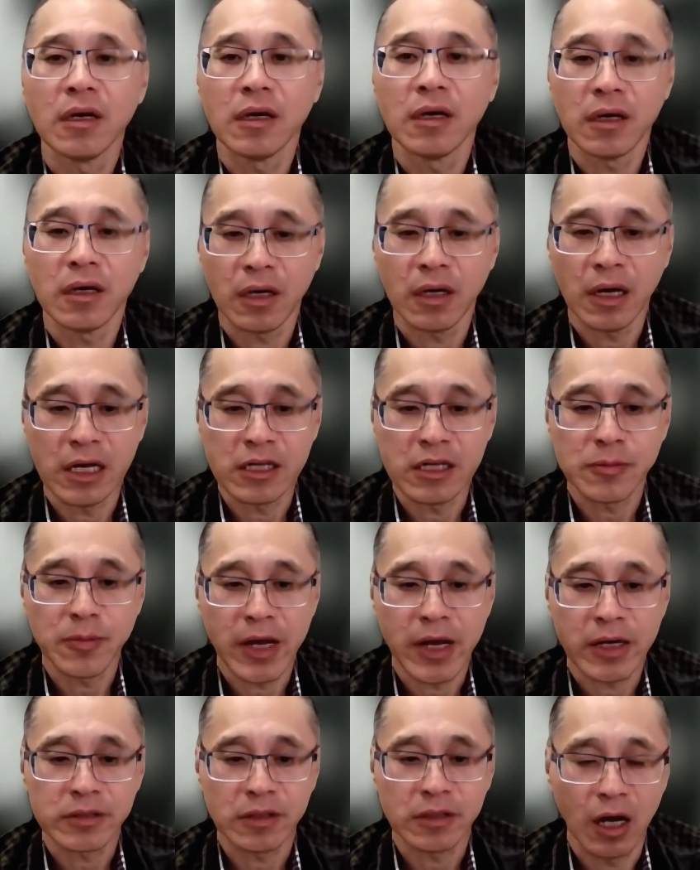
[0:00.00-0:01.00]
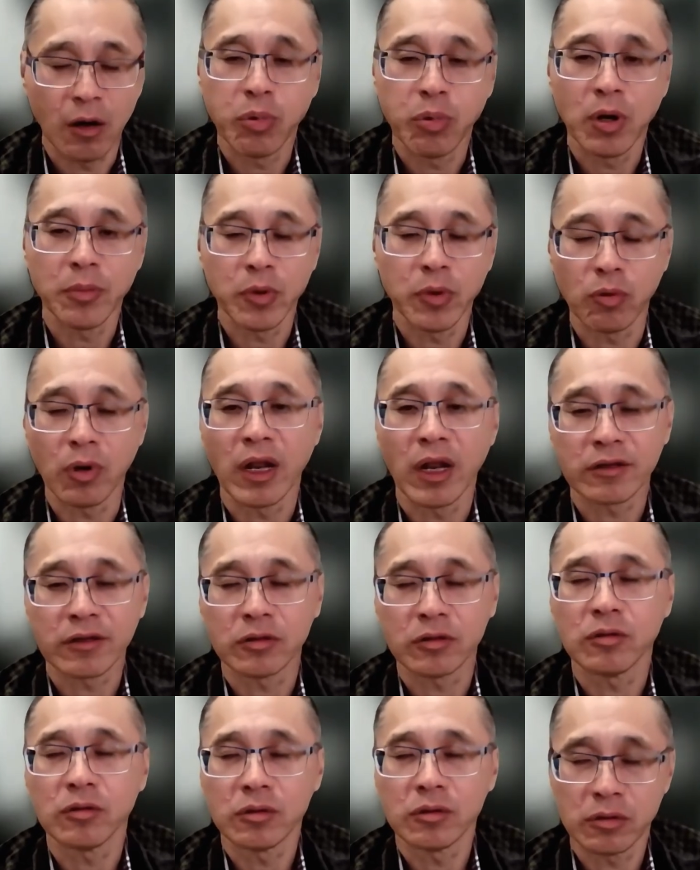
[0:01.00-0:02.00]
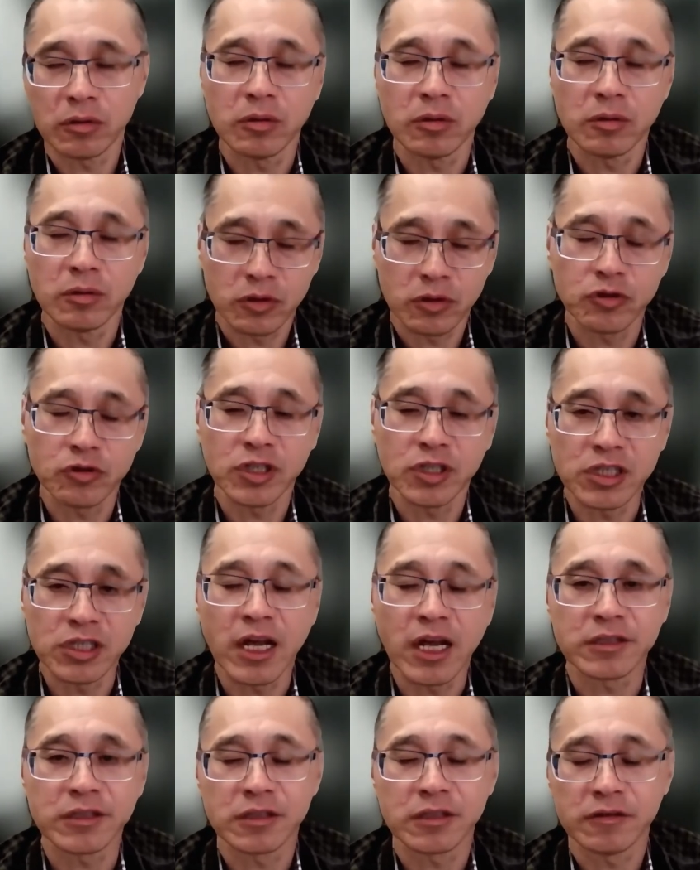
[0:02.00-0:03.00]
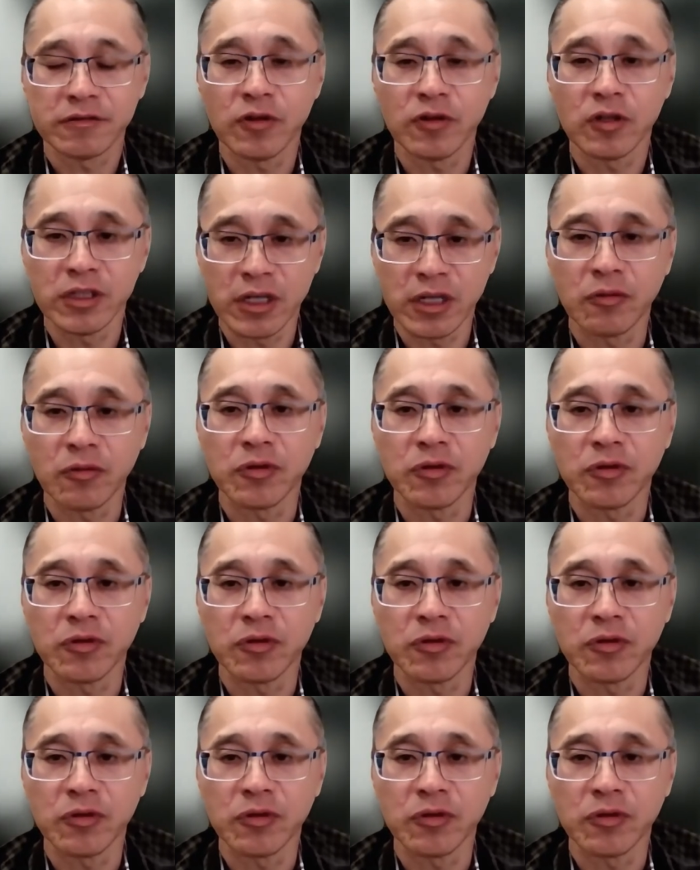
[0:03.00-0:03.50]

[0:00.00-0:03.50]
aspects I probably would like to suggest for the young